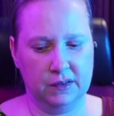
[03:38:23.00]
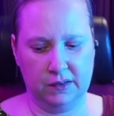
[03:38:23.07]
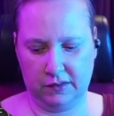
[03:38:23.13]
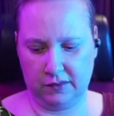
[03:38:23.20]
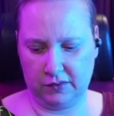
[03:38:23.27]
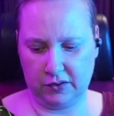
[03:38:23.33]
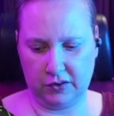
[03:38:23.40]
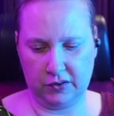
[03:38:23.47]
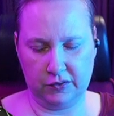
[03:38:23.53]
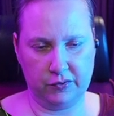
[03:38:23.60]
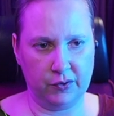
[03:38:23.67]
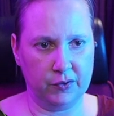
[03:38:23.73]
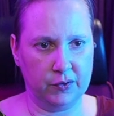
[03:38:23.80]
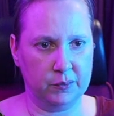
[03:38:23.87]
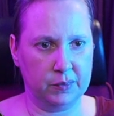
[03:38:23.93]
Started
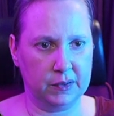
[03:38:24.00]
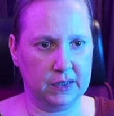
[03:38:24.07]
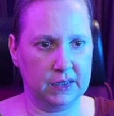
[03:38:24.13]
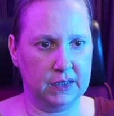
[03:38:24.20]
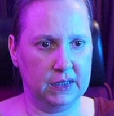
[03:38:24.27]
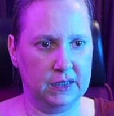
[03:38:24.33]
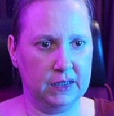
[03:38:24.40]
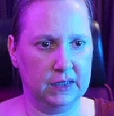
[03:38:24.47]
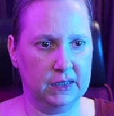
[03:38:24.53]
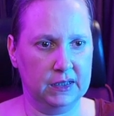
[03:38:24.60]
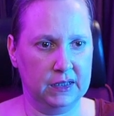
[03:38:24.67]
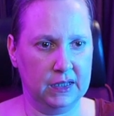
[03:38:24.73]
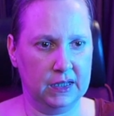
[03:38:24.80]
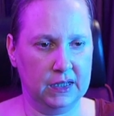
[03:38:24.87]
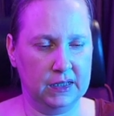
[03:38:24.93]
from the beginning,
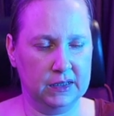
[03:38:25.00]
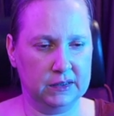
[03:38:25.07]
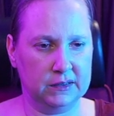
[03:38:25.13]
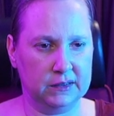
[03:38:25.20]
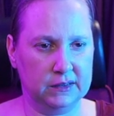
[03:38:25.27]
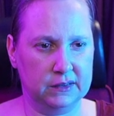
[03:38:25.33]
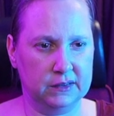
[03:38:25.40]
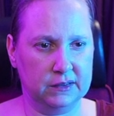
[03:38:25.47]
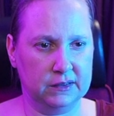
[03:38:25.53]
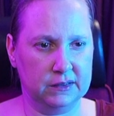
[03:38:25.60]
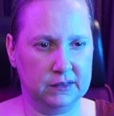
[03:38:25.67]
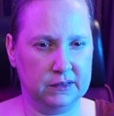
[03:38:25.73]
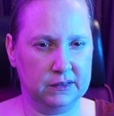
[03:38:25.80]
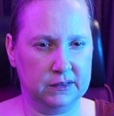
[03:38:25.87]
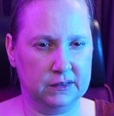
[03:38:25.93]

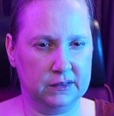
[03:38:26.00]
yes.